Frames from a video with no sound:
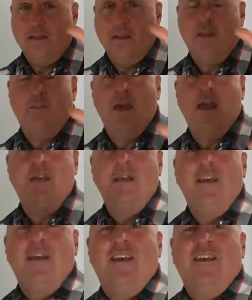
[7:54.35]
Amen.
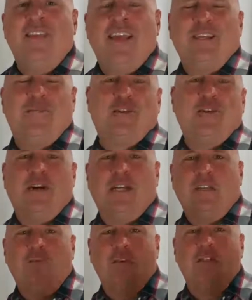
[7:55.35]
Thank you for joining
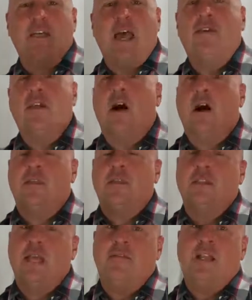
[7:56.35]
us for 7 on the
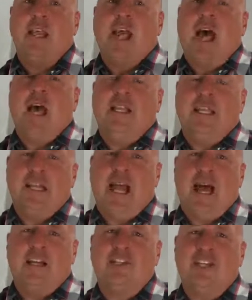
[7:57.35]
7. I need
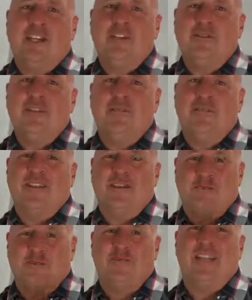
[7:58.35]
to ask you to do something
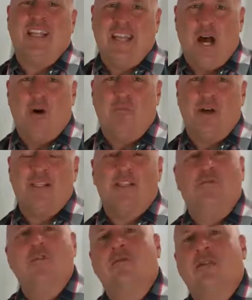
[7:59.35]
that will really help us.
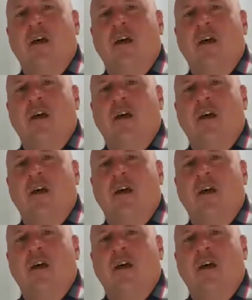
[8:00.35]
If you'll